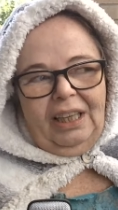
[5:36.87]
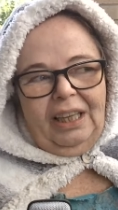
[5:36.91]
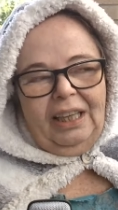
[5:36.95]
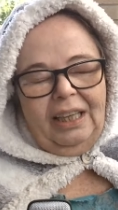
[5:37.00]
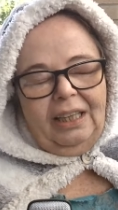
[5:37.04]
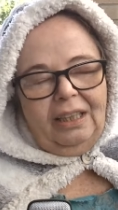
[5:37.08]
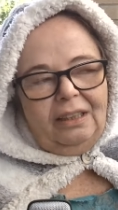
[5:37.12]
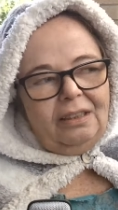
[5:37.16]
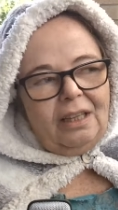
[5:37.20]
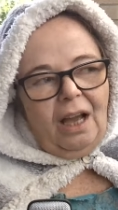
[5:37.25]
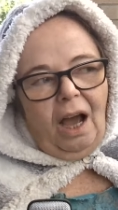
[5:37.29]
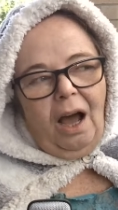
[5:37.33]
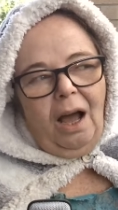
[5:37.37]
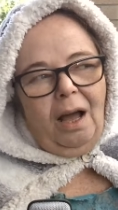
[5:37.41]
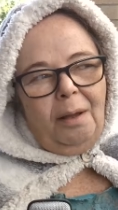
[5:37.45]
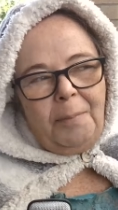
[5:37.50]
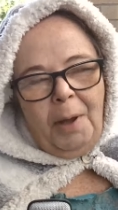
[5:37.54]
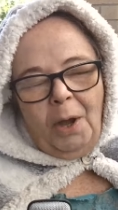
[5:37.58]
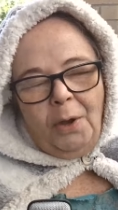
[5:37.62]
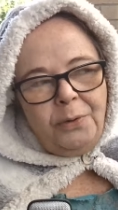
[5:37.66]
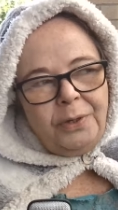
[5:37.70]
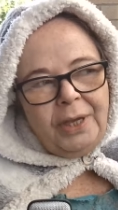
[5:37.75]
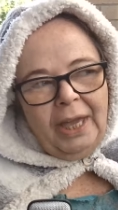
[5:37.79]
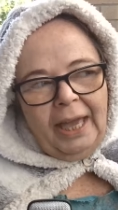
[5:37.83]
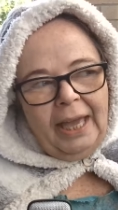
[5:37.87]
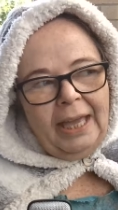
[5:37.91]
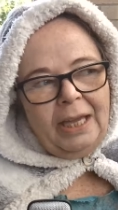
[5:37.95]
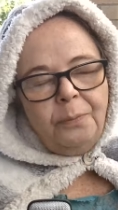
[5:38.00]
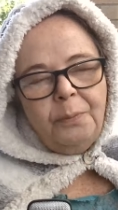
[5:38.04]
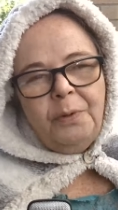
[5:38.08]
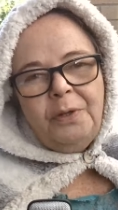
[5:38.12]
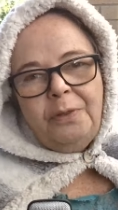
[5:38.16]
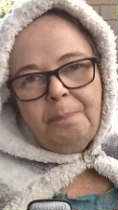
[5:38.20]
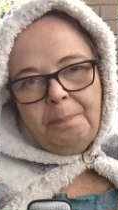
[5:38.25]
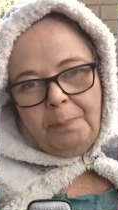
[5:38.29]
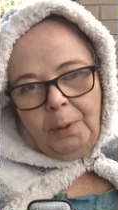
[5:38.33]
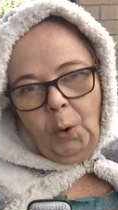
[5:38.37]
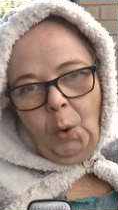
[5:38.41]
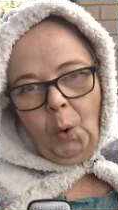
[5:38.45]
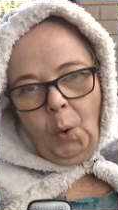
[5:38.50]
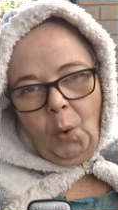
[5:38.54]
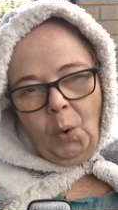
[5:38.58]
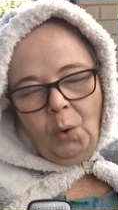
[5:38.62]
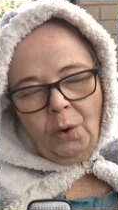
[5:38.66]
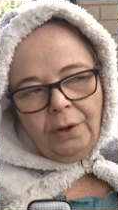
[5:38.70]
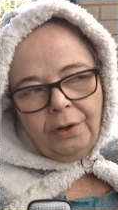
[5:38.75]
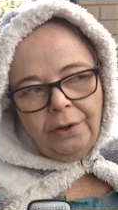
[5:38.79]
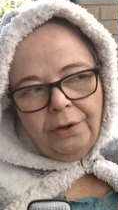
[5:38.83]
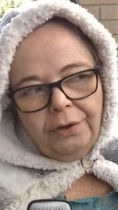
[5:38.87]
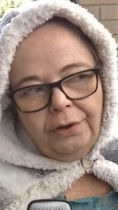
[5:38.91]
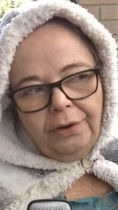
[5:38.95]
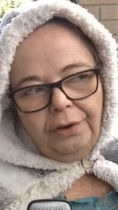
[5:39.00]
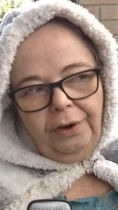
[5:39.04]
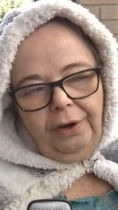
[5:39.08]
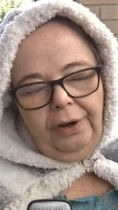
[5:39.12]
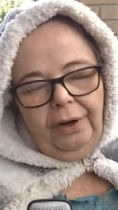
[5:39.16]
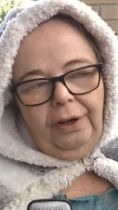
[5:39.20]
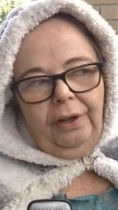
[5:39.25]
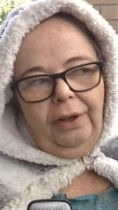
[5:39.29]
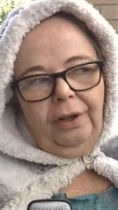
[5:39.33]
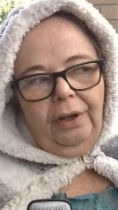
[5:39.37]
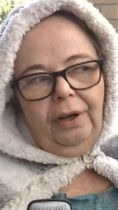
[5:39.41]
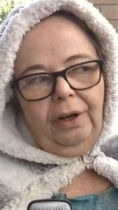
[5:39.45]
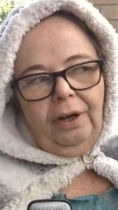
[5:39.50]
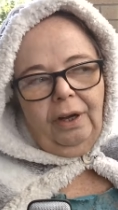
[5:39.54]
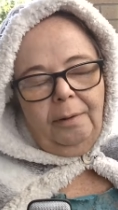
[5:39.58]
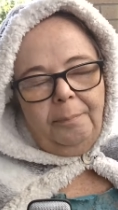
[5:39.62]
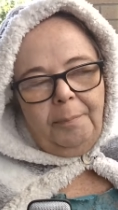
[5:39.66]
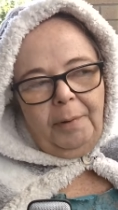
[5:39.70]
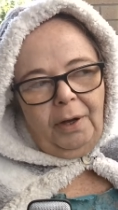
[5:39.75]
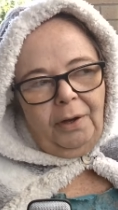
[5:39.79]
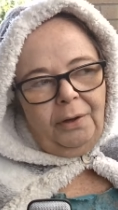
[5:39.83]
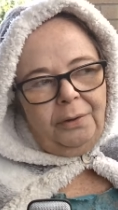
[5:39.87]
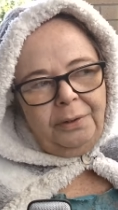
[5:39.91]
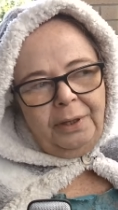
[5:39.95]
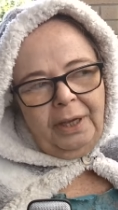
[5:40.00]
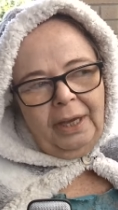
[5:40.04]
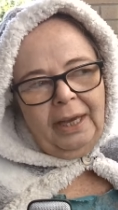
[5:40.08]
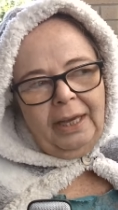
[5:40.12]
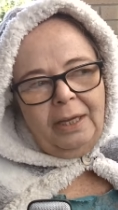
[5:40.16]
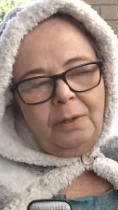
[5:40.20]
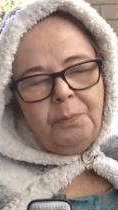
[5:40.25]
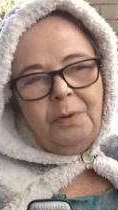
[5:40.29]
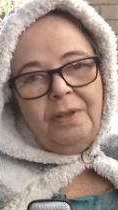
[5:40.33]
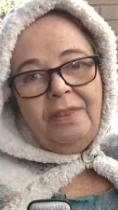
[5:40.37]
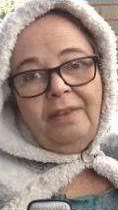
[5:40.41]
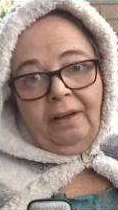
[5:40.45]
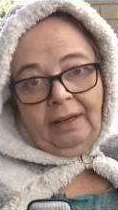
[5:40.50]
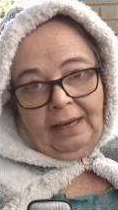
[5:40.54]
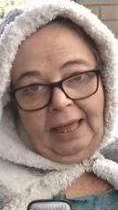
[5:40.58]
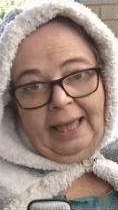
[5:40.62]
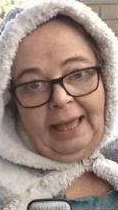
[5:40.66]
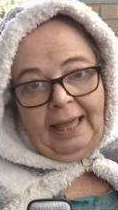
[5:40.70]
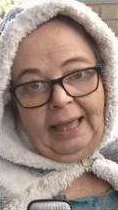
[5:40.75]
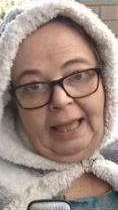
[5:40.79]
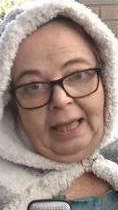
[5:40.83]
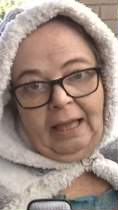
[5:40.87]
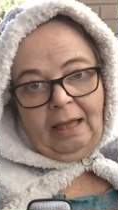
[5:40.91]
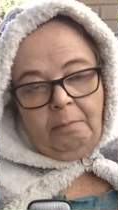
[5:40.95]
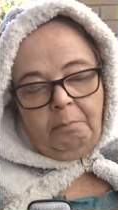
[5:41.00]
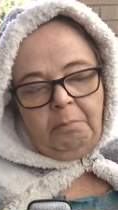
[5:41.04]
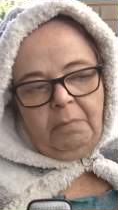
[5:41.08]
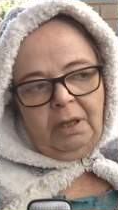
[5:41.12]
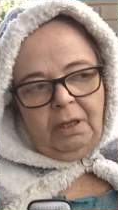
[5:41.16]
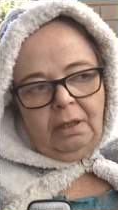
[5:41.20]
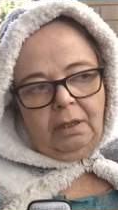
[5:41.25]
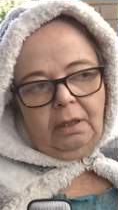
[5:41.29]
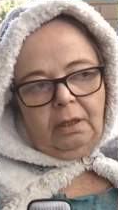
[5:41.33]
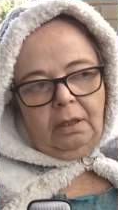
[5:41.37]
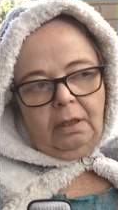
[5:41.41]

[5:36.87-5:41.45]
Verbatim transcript: It, I'm okay with pork. I'm okay with lamb.